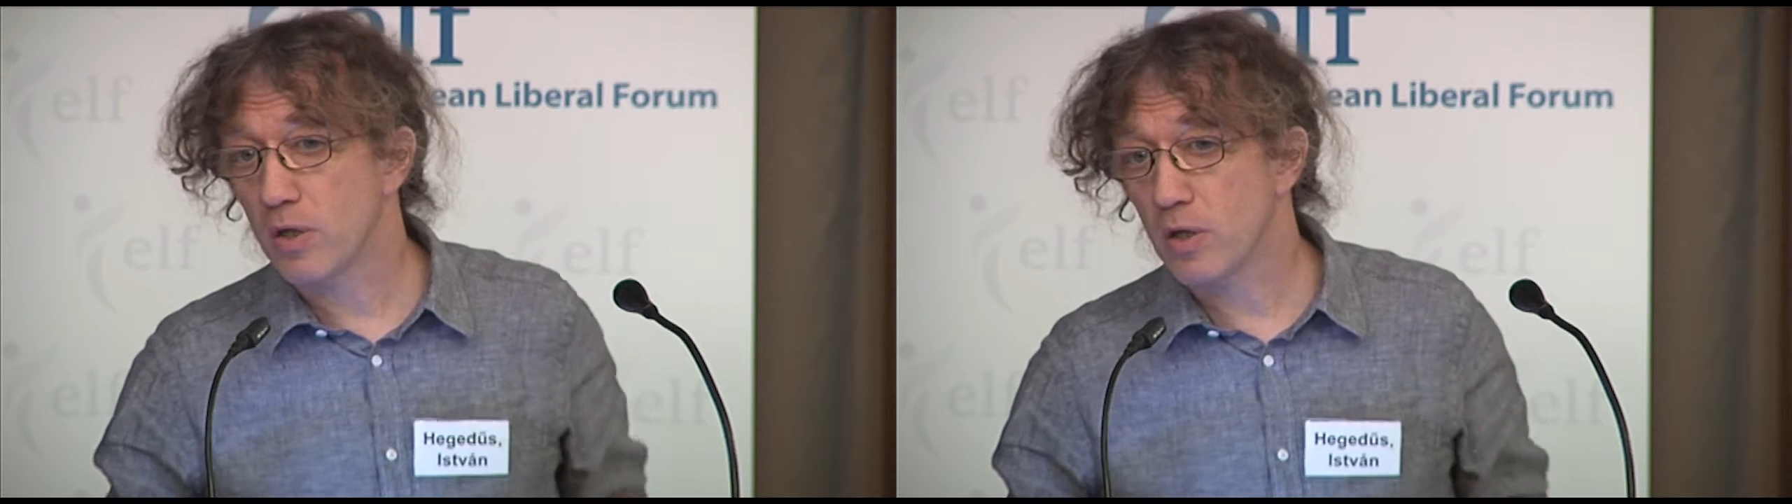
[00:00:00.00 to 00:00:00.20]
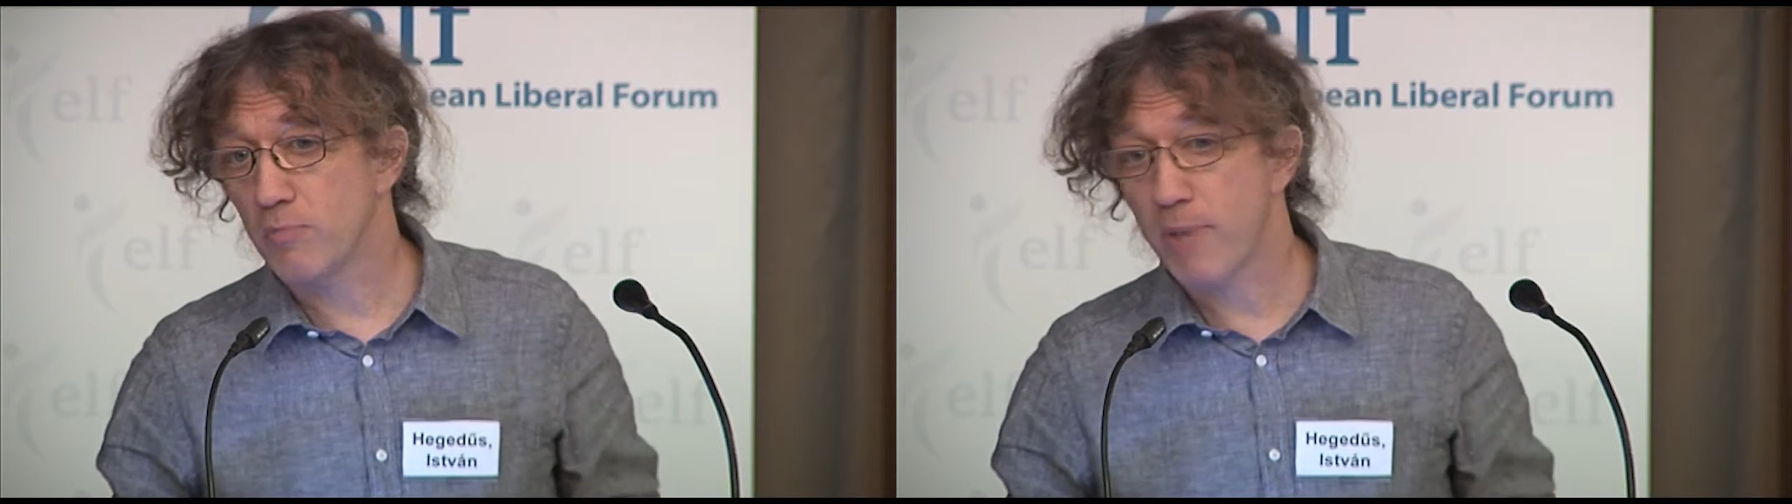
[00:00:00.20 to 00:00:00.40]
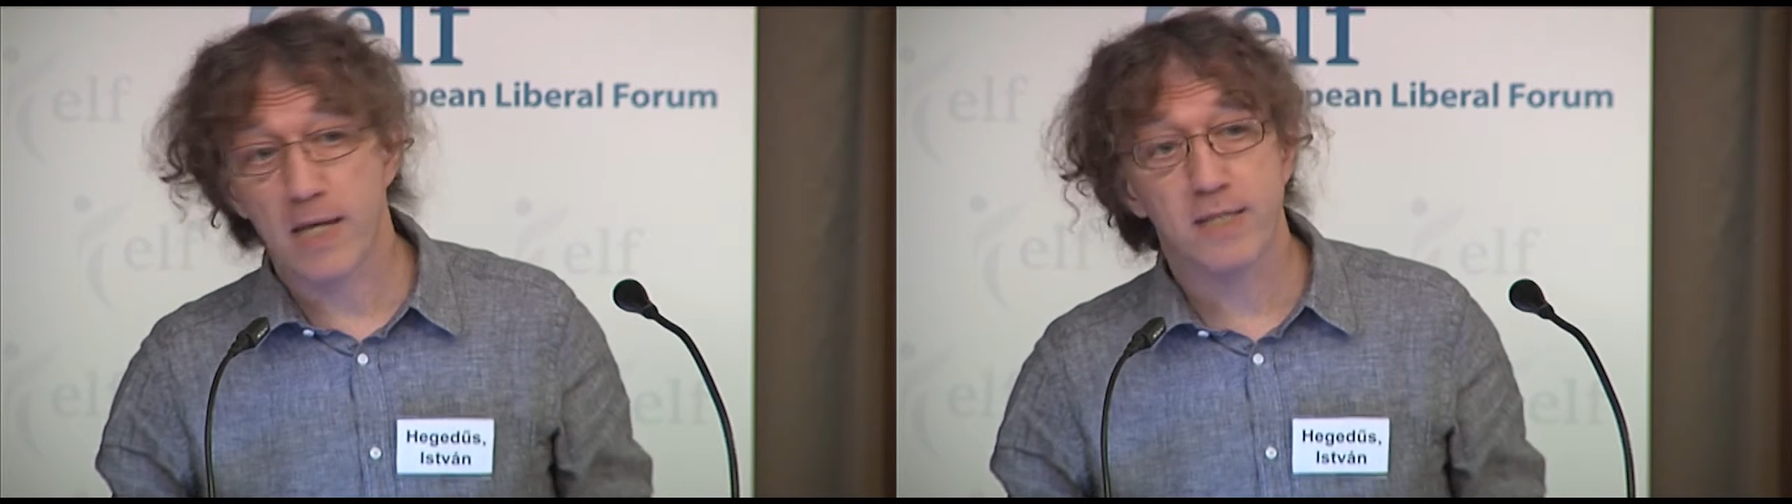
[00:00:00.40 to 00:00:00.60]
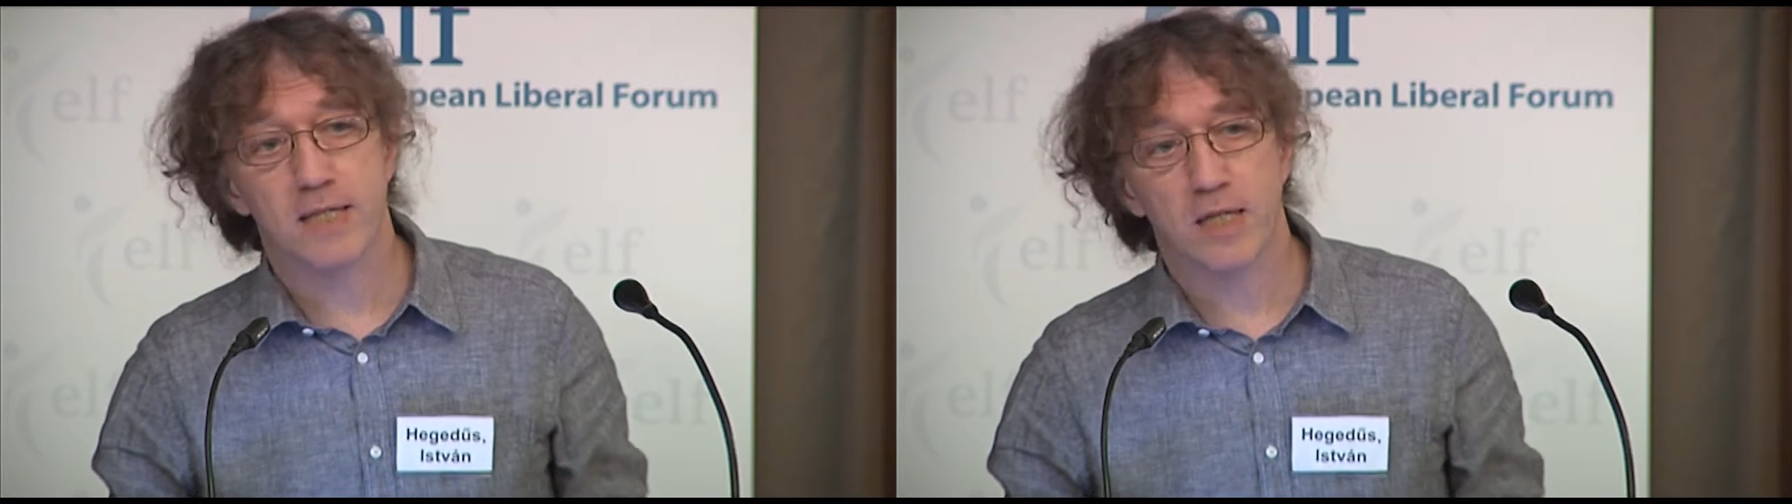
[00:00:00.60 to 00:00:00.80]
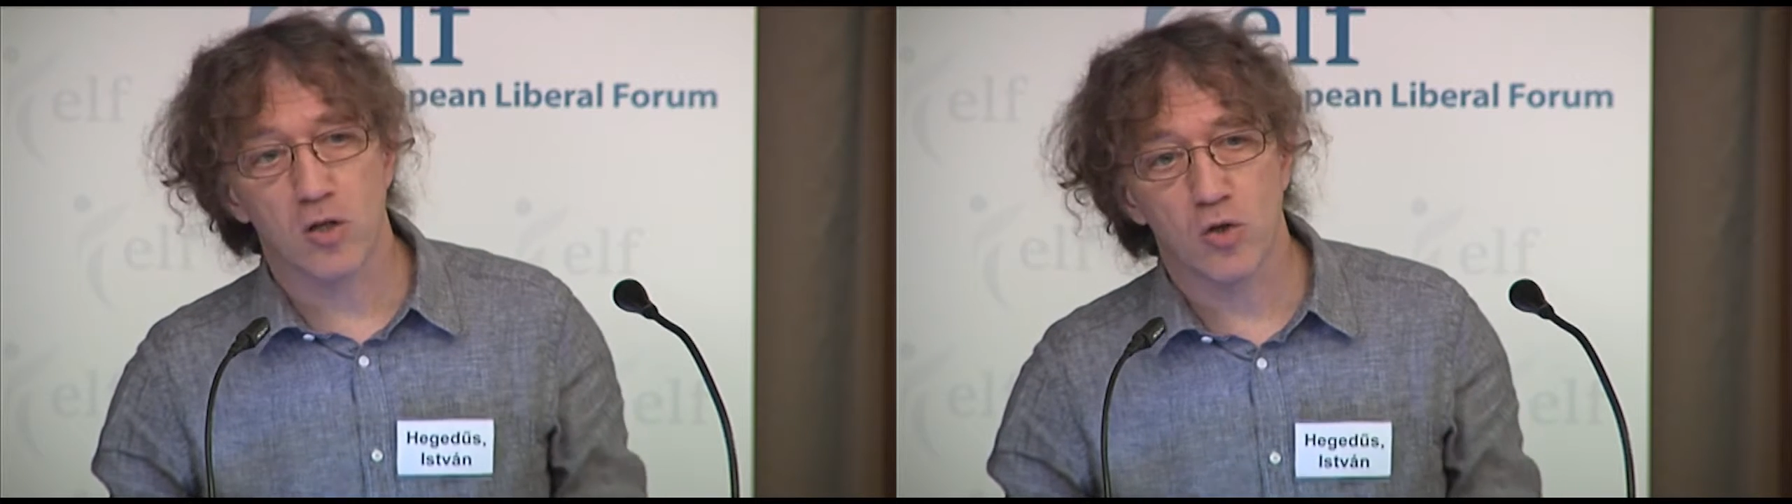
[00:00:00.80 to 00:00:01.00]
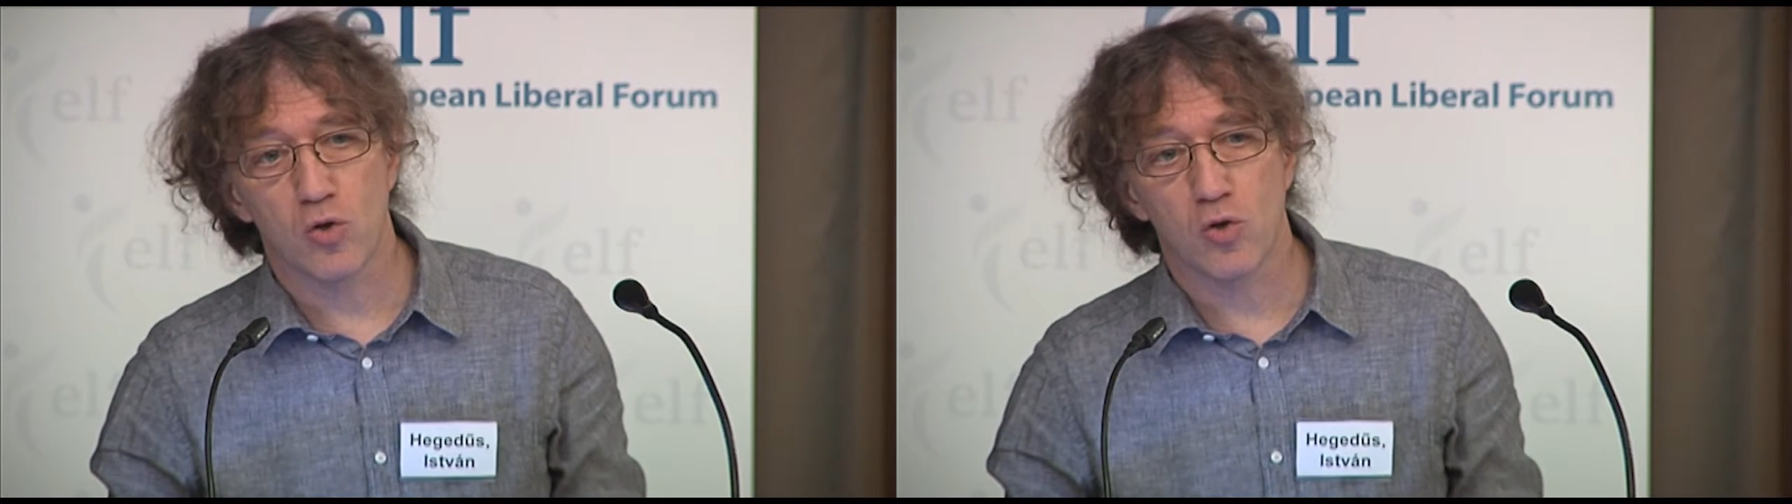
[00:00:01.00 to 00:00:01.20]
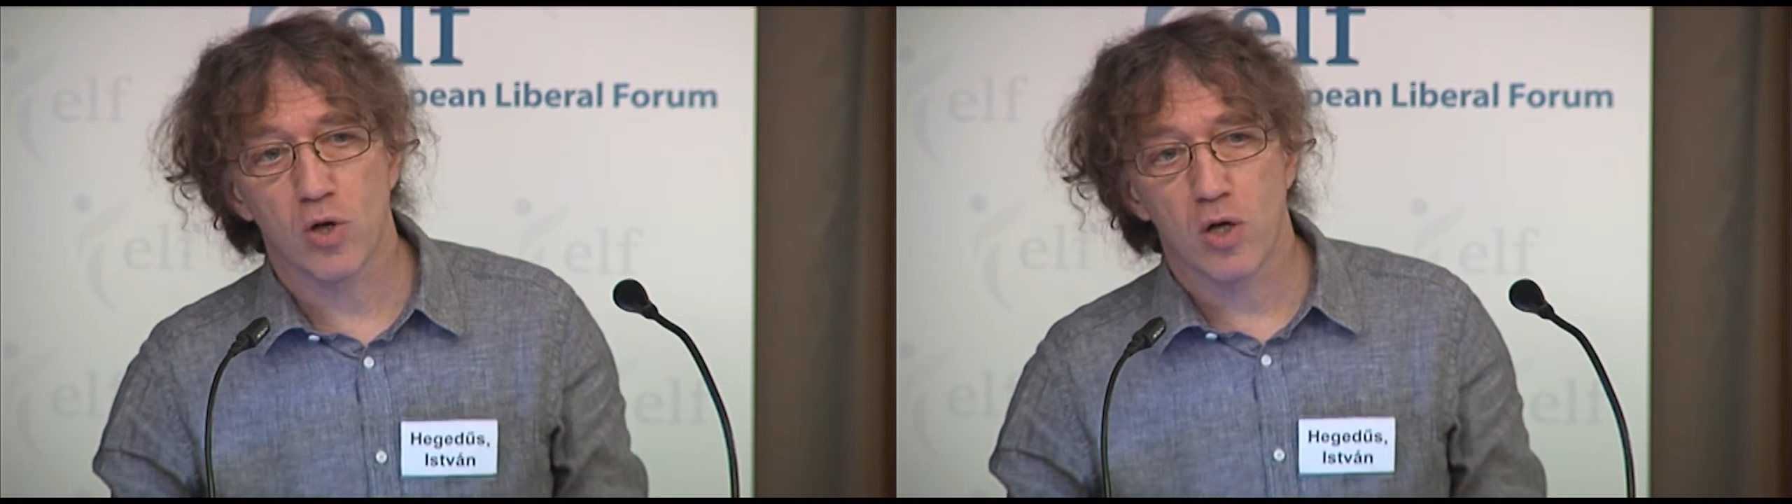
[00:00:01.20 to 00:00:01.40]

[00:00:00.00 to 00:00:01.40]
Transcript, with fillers: uh, basic law